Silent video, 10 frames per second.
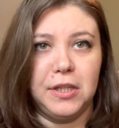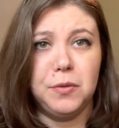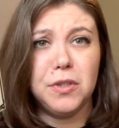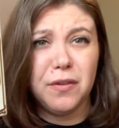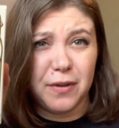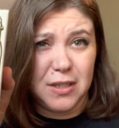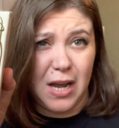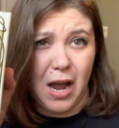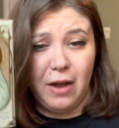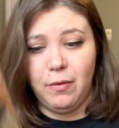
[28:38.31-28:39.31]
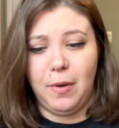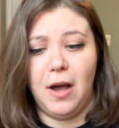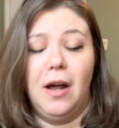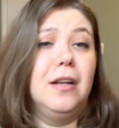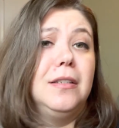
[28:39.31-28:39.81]
This was the first deck I ever
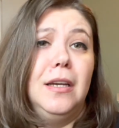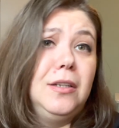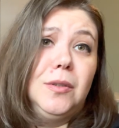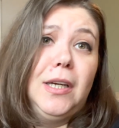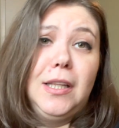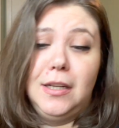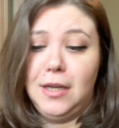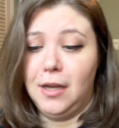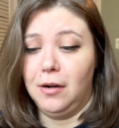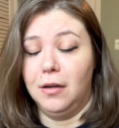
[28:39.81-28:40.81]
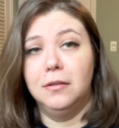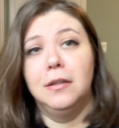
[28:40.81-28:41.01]
bought. Honestly, I don't like that deck at all.